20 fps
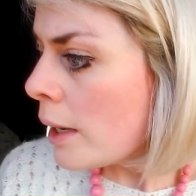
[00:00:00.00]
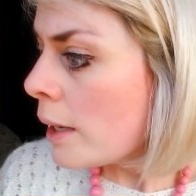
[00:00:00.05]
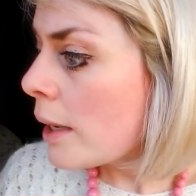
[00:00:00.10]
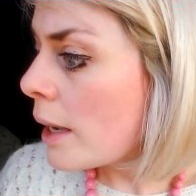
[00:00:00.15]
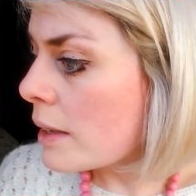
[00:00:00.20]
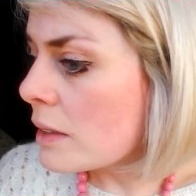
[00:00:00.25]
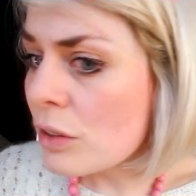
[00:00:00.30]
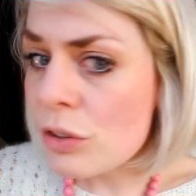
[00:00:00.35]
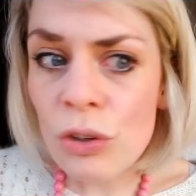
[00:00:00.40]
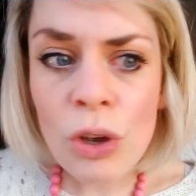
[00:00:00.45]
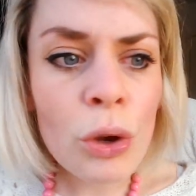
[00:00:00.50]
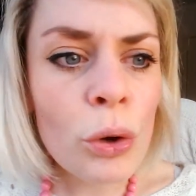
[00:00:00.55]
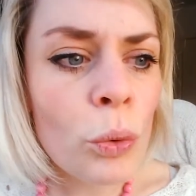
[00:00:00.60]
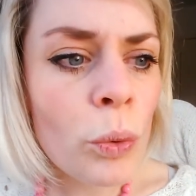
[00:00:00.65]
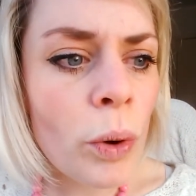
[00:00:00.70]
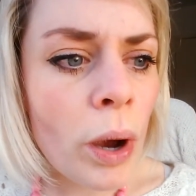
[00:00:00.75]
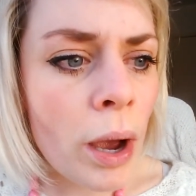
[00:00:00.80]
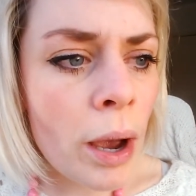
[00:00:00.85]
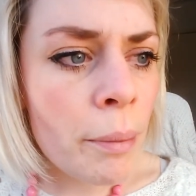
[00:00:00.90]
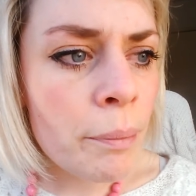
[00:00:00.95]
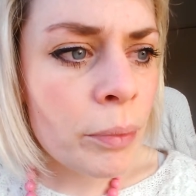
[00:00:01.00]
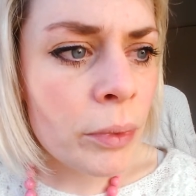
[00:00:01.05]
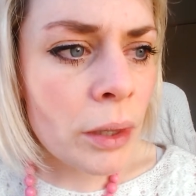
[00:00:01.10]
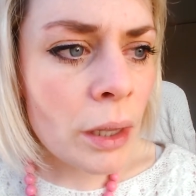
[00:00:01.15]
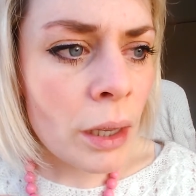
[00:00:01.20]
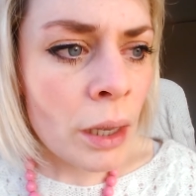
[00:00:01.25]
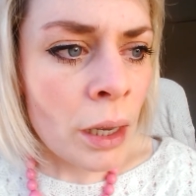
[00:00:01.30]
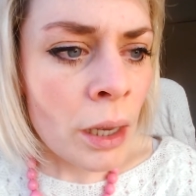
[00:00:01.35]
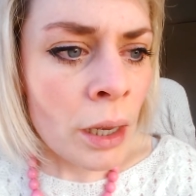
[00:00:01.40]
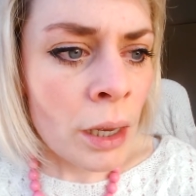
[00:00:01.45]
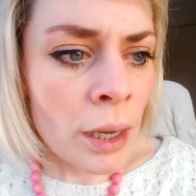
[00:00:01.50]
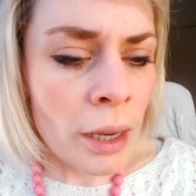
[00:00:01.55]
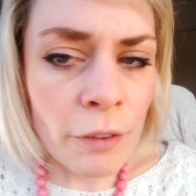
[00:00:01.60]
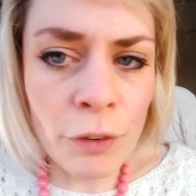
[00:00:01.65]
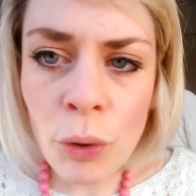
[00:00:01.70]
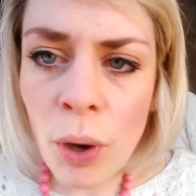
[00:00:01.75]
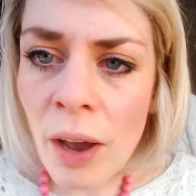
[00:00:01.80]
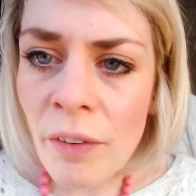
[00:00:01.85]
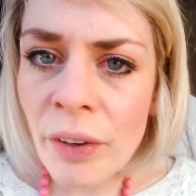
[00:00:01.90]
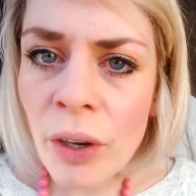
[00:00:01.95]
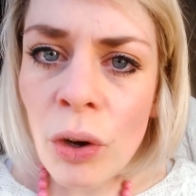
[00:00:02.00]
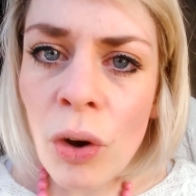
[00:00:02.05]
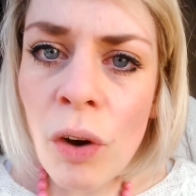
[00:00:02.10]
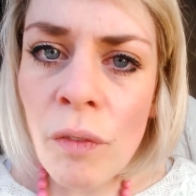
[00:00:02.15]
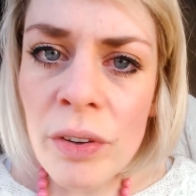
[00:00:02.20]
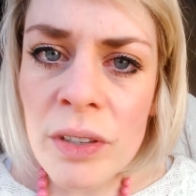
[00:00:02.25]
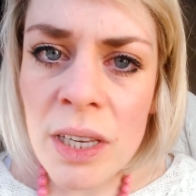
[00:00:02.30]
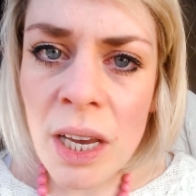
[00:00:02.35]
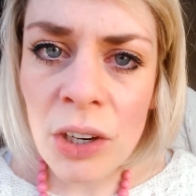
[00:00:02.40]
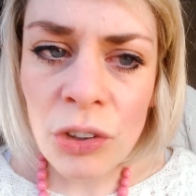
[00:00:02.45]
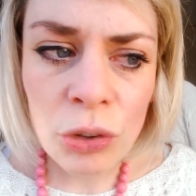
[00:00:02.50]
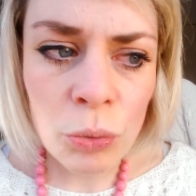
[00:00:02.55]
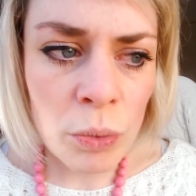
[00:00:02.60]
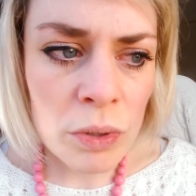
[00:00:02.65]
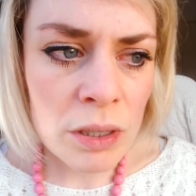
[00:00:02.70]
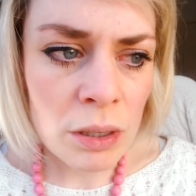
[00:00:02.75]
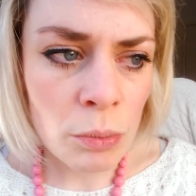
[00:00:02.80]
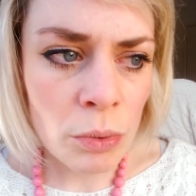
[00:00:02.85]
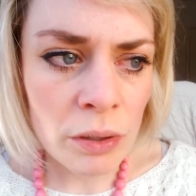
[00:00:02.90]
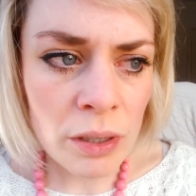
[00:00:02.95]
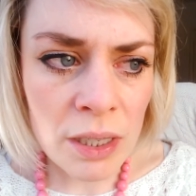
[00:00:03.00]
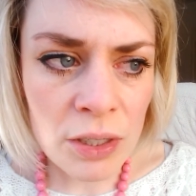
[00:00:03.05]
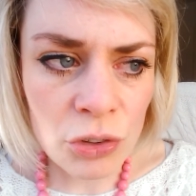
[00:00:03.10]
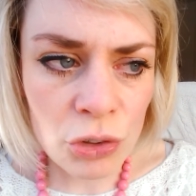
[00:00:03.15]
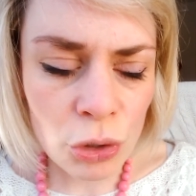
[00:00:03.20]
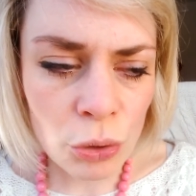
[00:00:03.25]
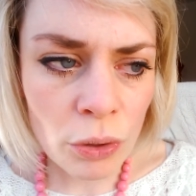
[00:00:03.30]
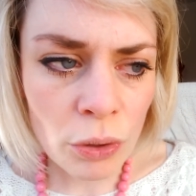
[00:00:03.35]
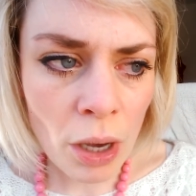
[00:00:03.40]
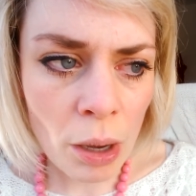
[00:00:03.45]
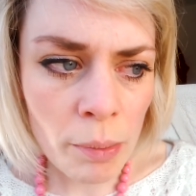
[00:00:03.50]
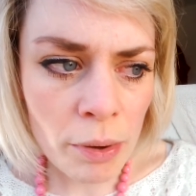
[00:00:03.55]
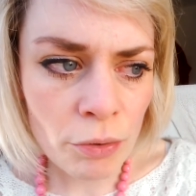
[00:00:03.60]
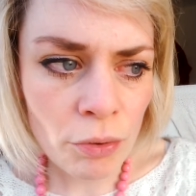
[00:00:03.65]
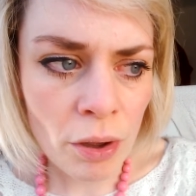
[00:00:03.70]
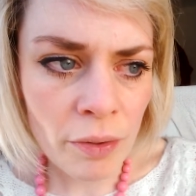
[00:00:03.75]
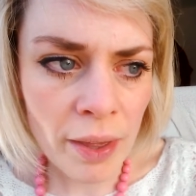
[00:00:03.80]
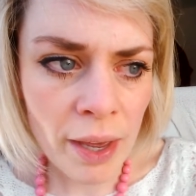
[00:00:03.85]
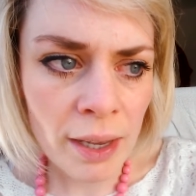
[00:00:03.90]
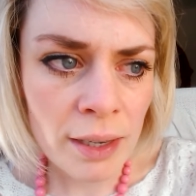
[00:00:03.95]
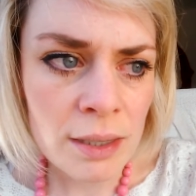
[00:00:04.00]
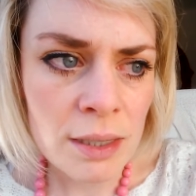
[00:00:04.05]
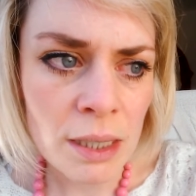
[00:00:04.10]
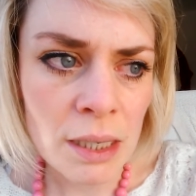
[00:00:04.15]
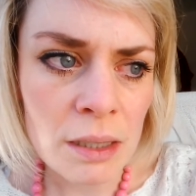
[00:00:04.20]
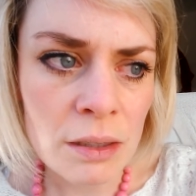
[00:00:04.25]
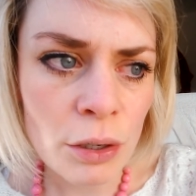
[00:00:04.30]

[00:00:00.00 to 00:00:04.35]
Yes, so if you're having a conversation with someone, these do come in rather handy.